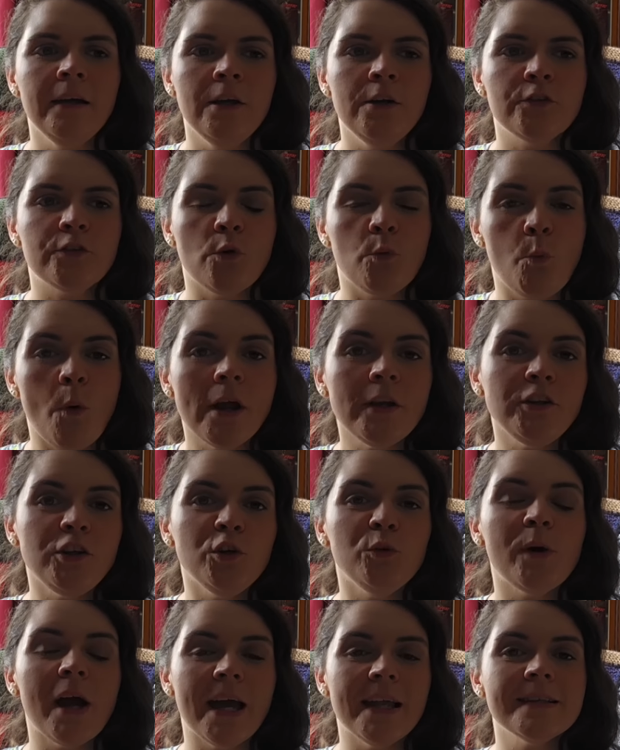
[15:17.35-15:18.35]
So when
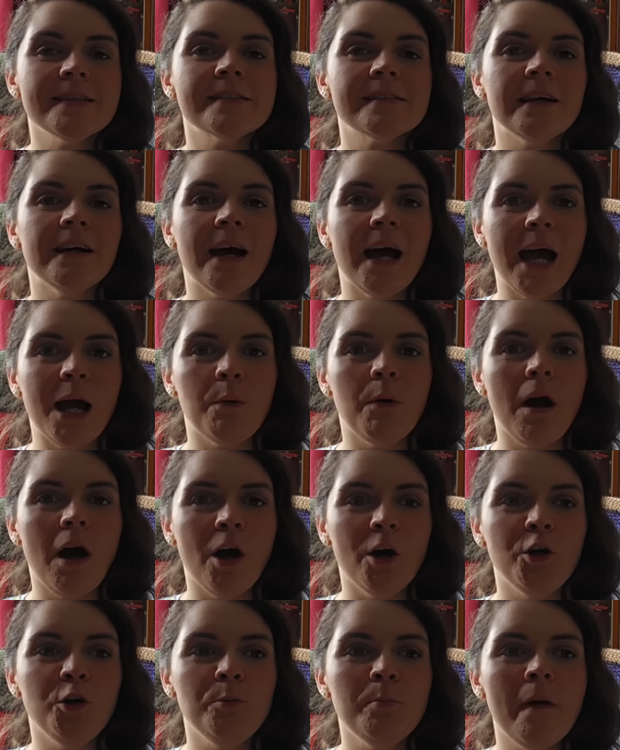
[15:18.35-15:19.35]
you enter our
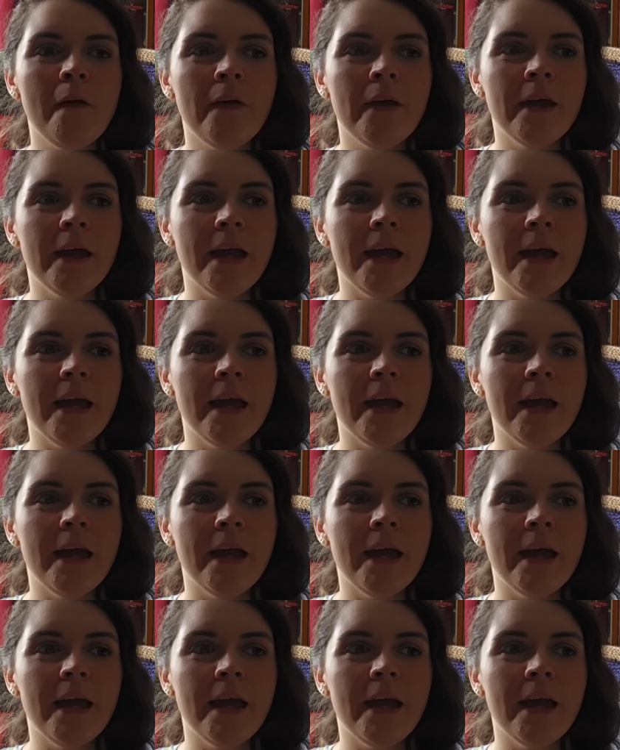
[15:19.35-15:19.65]
home,